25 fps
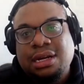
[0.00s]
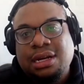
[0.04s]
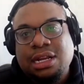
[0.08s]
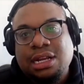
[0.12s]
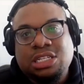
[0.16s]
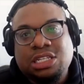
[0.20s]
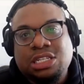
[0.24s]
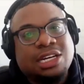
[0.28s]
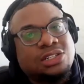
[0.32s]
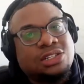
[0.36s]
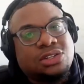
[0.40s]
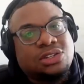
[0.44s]

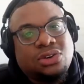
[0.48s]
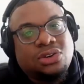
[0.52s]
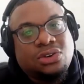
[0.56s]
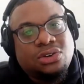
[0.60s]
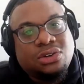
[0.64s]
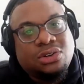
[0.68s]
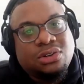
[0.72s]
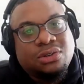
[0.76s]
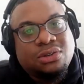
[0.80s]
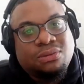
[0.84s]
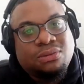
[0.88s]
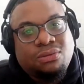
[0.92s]

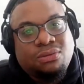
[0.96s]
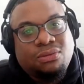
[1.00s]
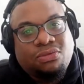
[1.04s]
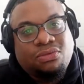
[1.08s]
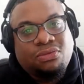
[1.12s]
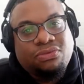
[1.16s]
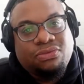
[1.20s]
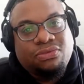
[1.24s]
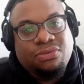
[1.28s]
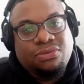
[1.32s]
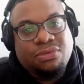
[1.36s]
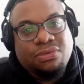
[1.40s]
gentle,
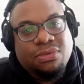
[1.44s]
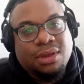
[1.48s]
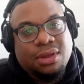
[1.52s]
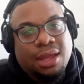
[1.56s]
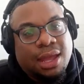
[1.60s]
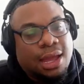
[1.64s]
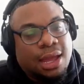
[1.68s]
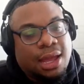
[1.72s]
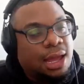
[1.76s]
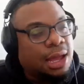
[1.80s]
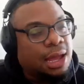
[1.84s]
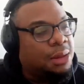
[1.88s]

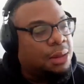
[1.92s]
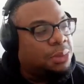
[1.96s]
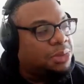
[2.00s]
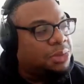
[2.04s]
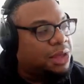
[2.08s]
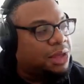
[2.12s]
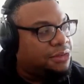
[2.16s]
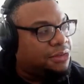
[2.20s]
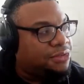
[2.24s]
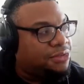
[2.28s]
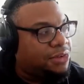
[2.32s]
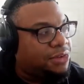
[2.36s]
um,
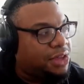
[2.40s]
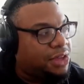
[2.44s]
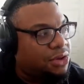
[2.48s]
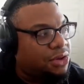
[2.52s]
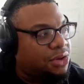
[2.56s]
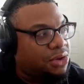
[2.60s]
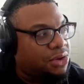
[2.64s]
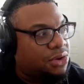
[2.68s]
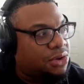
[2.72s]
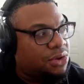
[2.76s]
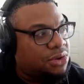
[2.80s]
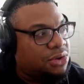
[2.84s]
that
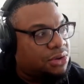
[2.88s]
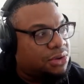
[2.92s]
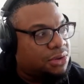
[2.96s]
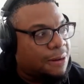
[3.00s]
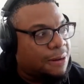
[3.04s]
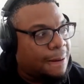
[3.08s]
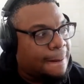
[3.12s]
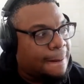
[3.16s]
feel